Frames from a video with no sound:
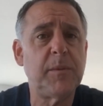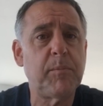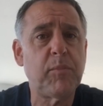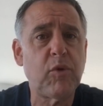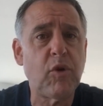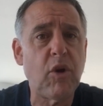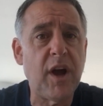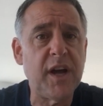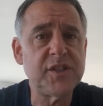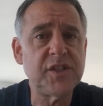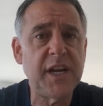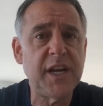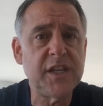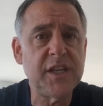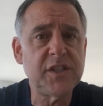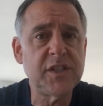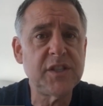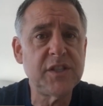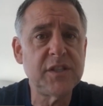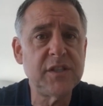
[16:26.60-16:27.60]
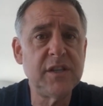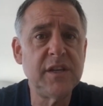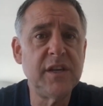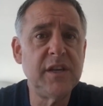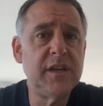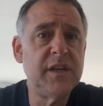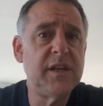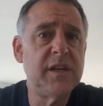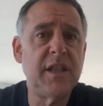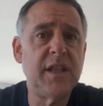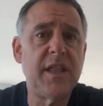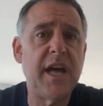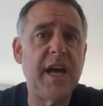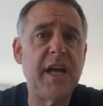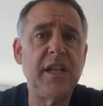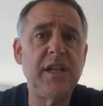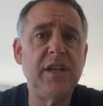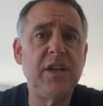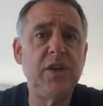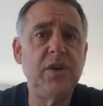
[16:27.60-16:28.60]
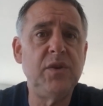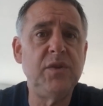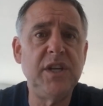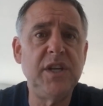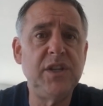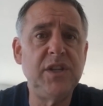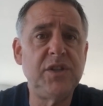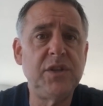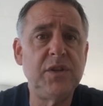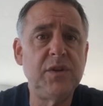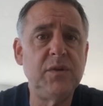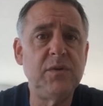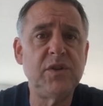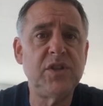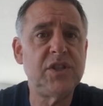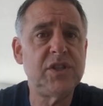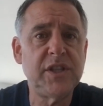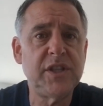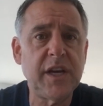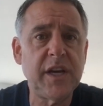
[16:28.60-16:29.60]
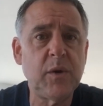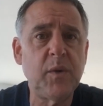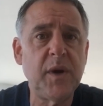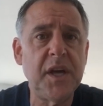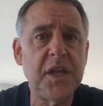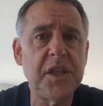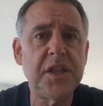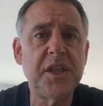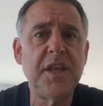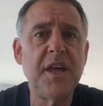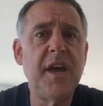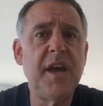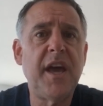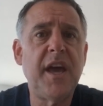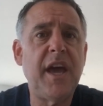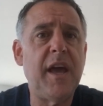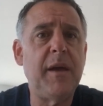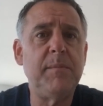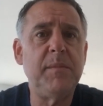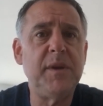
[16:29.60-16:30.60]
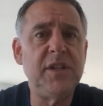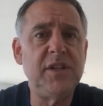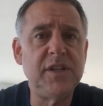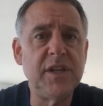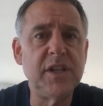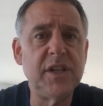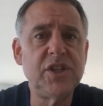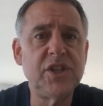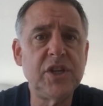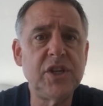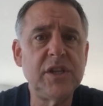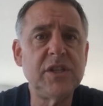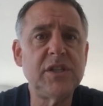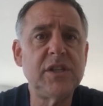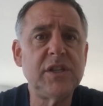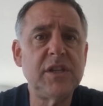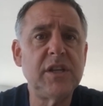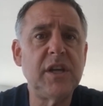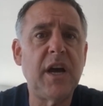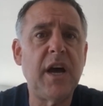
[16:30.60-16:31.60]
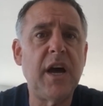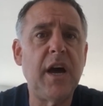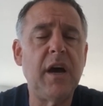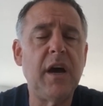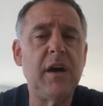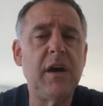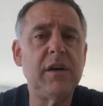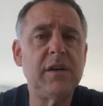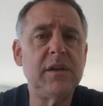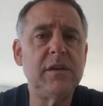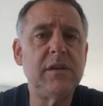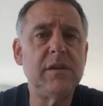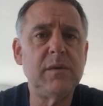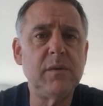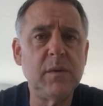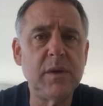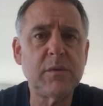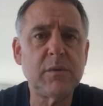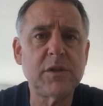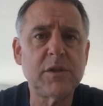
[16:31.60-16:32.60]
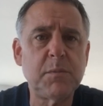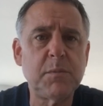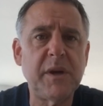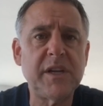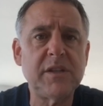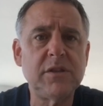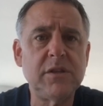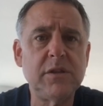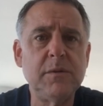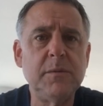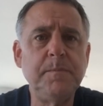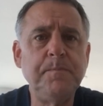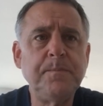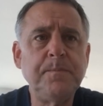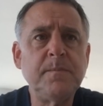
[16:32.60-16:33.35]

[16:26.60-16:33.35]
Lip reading: process that you need to stick with and be diligent with respect to.